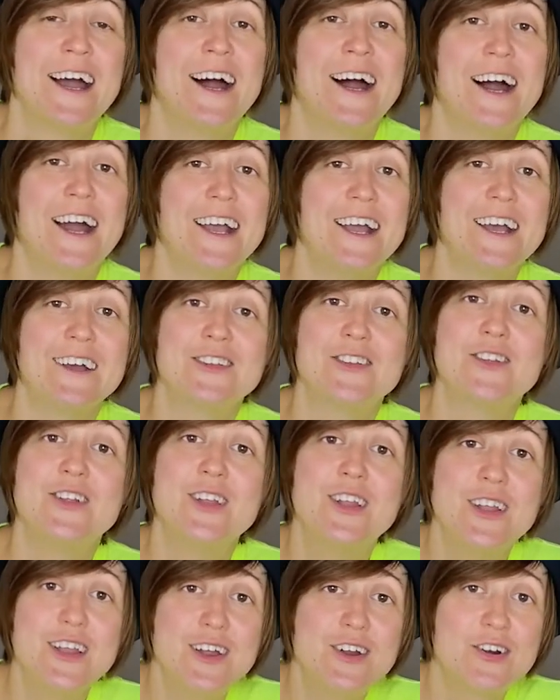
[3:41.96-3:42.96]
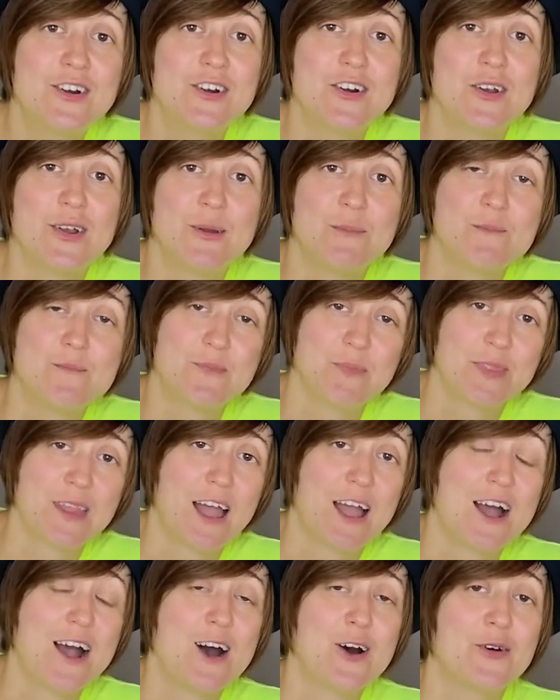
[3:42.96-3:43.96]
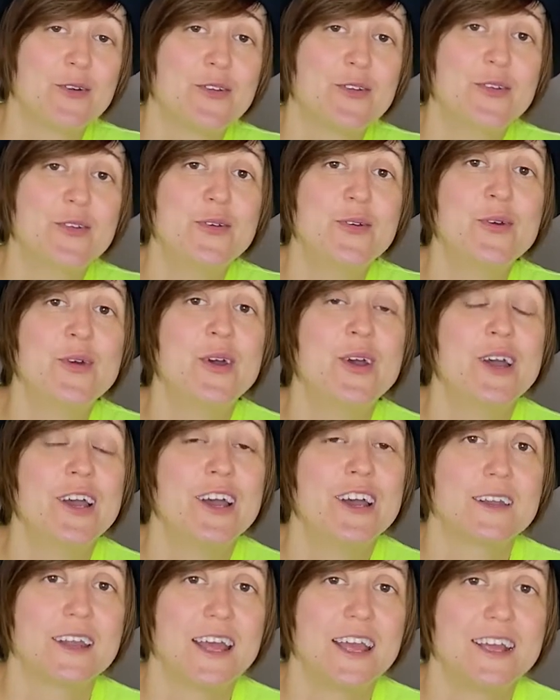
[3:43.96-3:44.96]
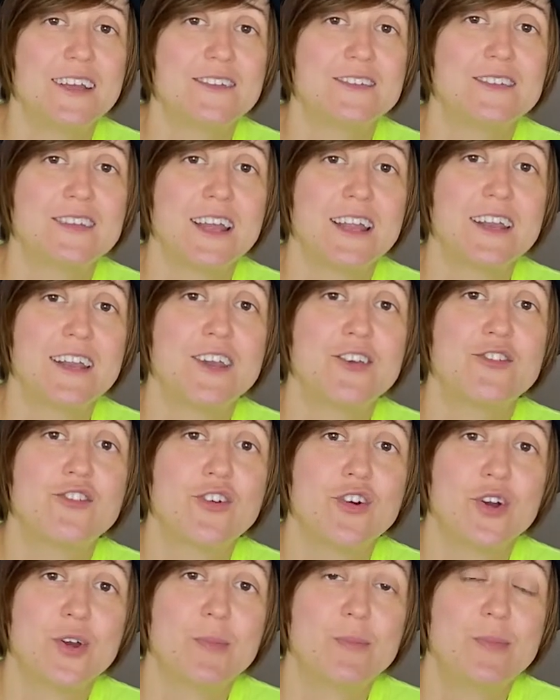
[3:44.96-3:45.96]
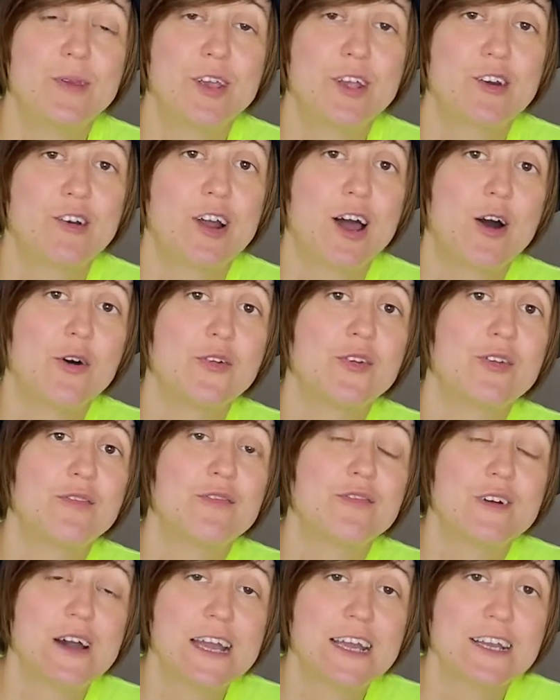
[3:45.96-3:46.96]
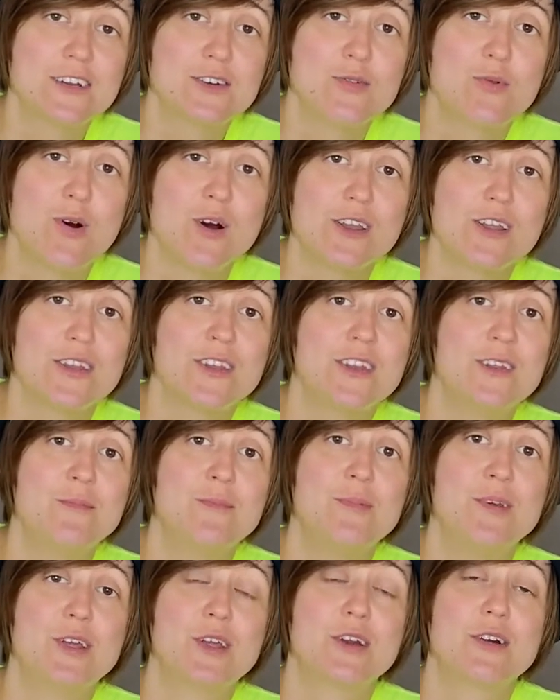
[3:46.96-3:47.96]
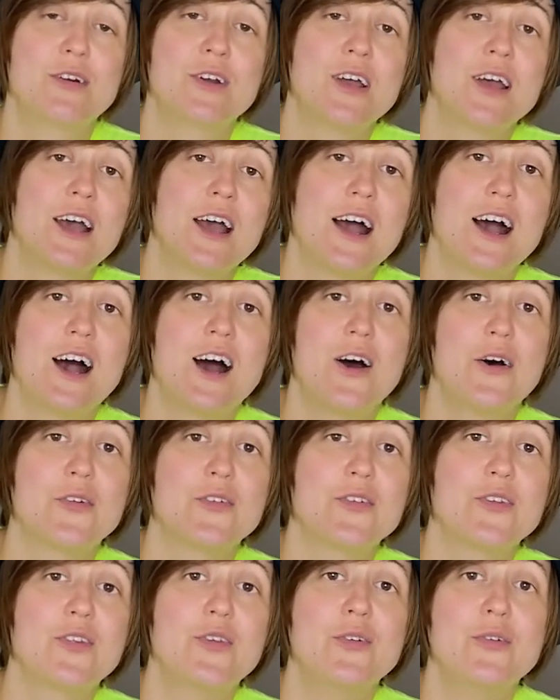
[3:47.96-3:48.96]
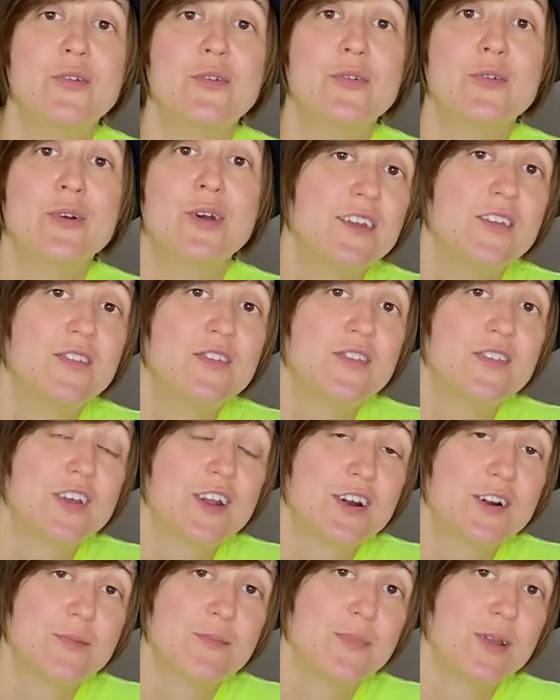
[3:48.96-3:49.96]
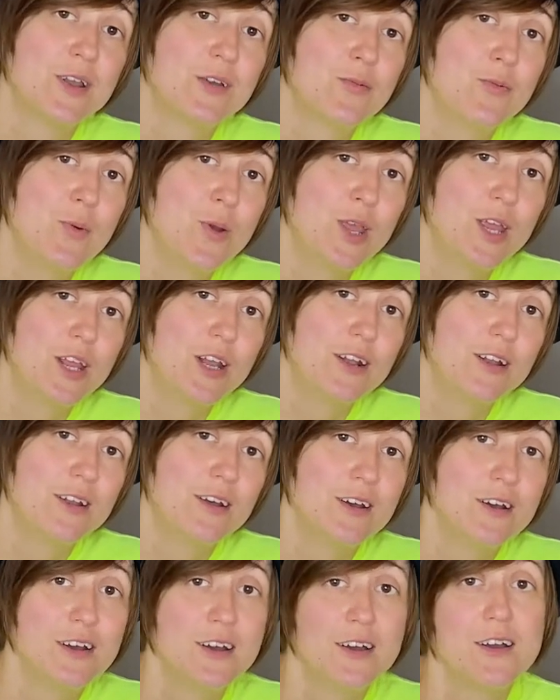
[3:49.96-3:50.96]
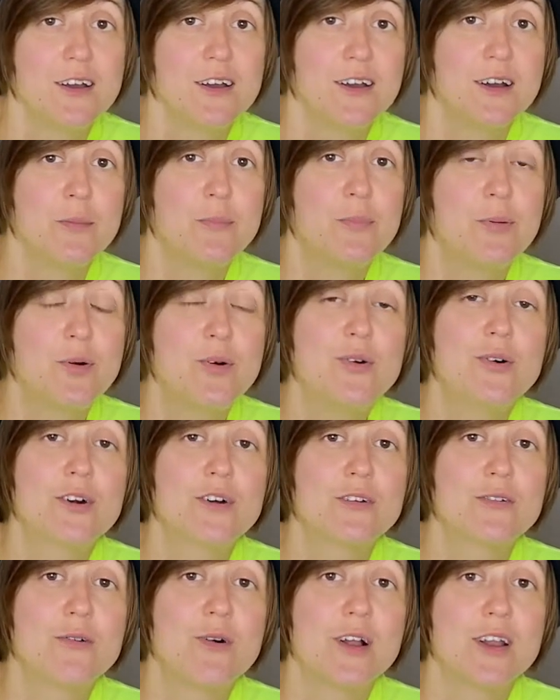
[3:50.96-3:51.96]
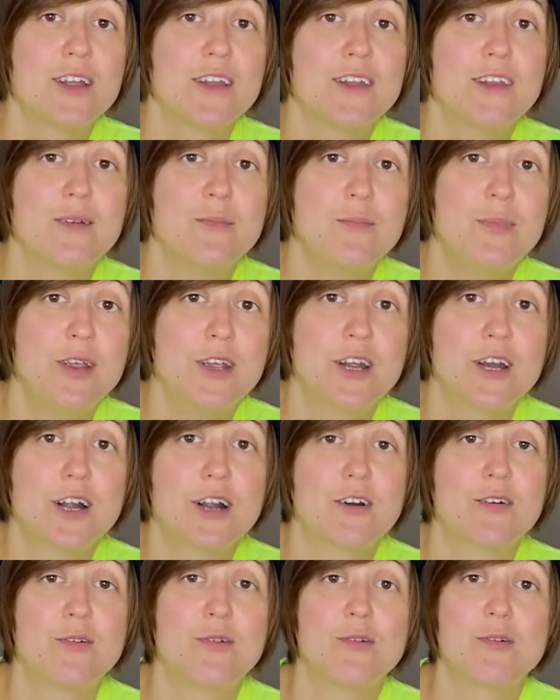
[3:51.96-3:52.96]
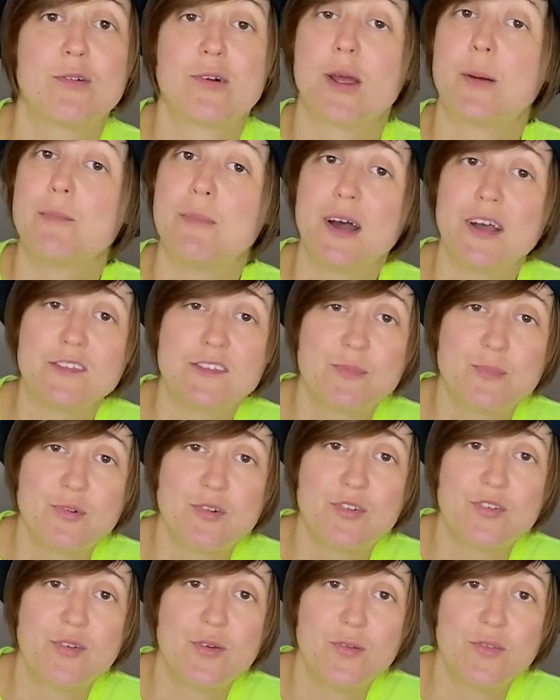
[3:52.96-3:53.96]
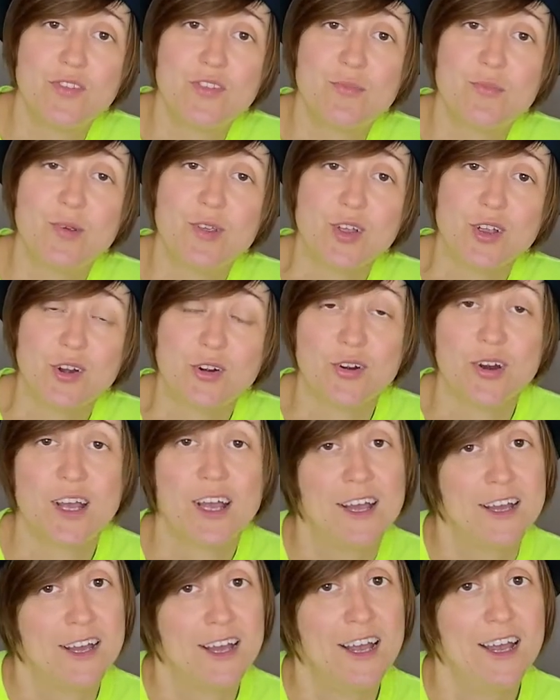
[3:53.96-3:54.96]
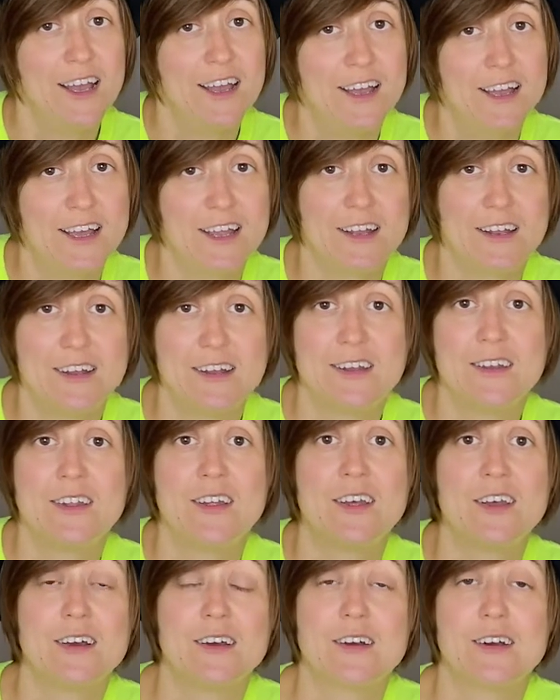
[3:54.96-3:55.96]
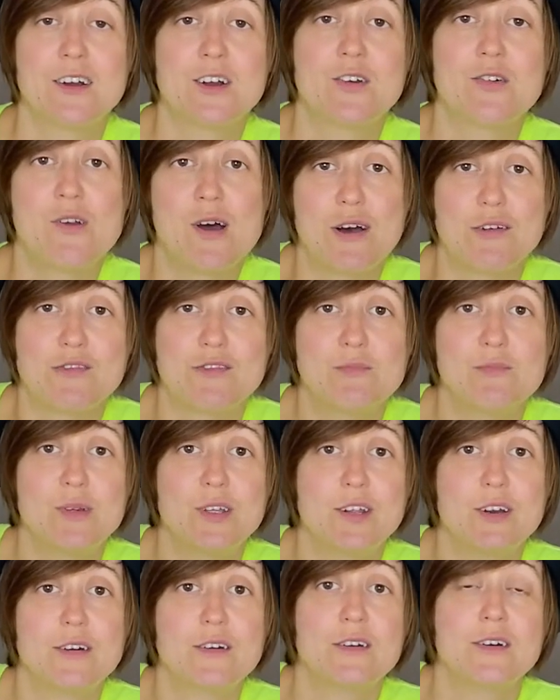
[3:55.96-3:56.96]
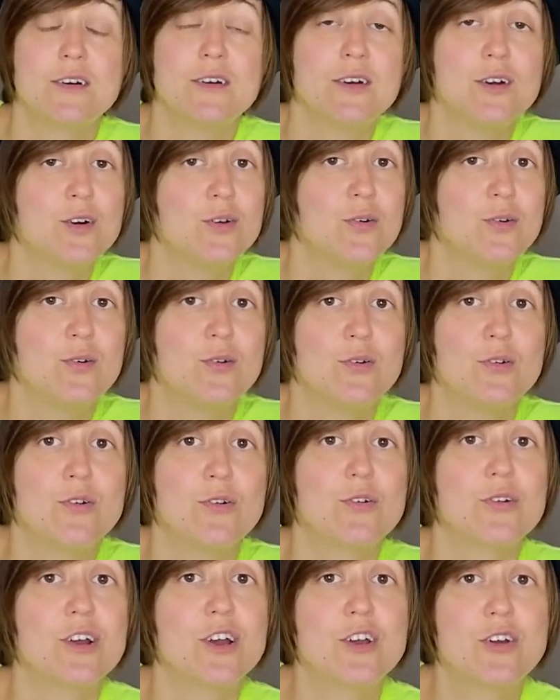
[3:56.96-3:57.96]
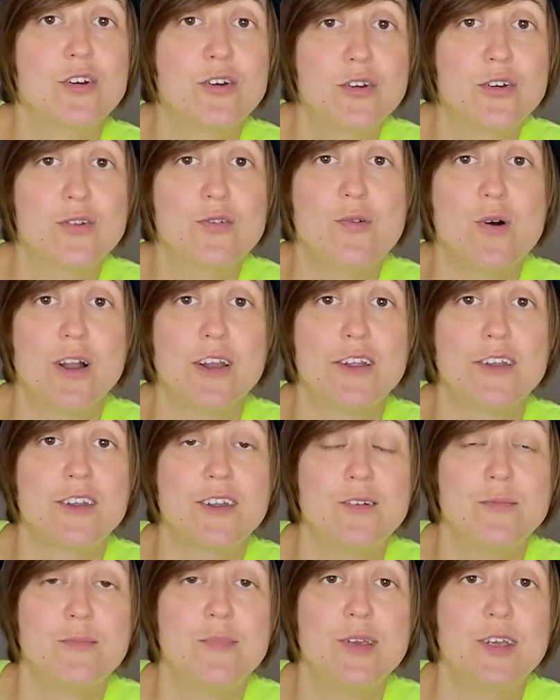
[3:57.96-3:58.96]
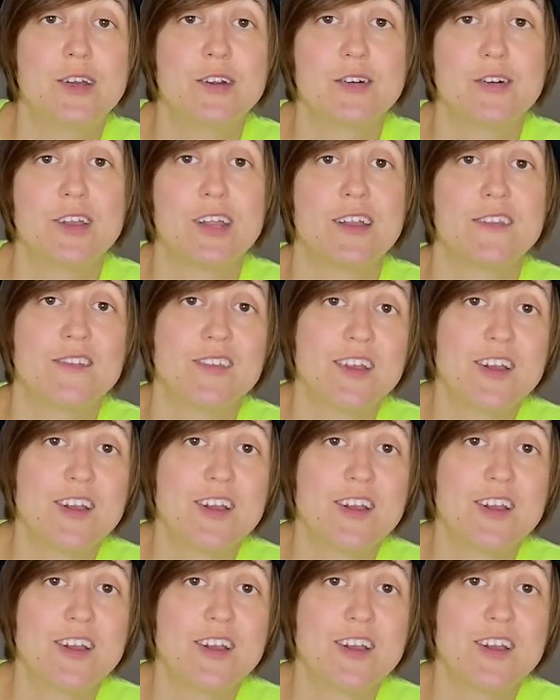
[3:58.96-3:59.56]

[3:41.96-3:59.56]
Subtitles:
I had to learn how to taste and enjoy beer, how to find quality beer, how to discern between a poor quality beer or a mass-produced beer and a craft beer or a good quality beer that's